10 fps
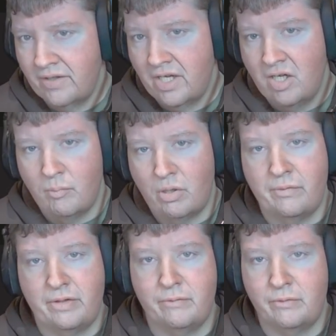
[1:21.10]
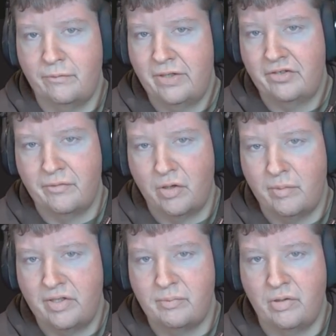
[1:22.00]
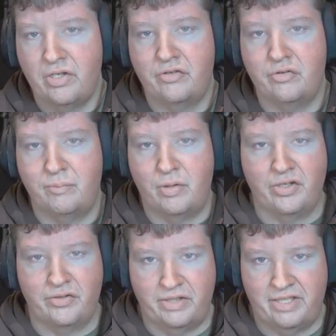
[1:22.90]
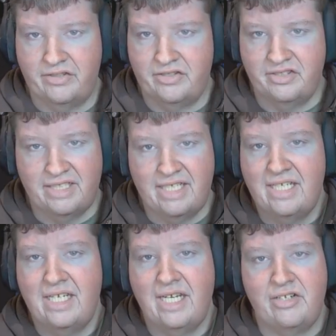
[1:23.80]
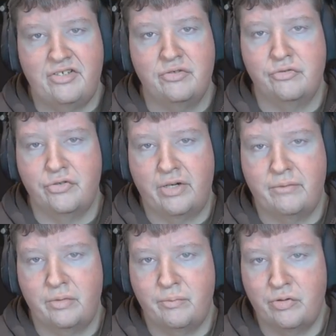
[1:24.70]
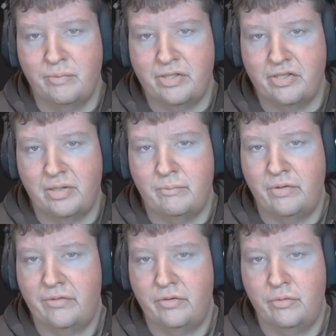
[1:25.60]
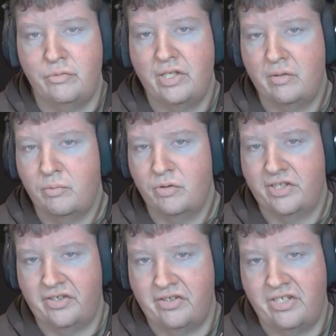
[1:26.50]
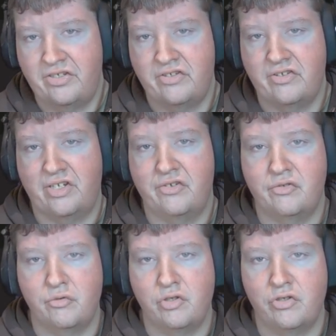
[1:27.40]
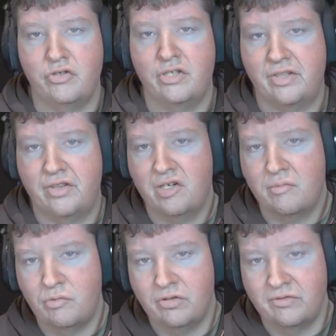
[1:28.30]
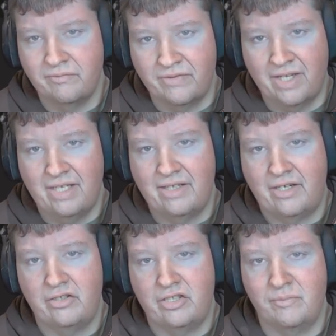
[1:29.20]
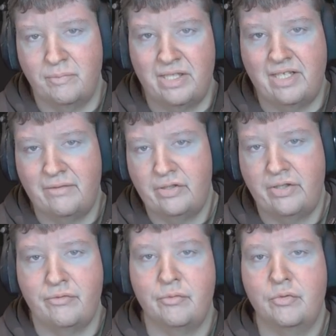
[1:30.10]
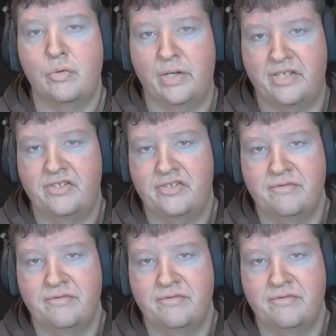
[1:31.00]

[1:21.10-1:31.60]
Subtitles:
Perfect for fixed farming spots or boss fights. Additional travel improvements come with new teleport destinations like Stonard and Theramore that unlock mid-leveling through quests.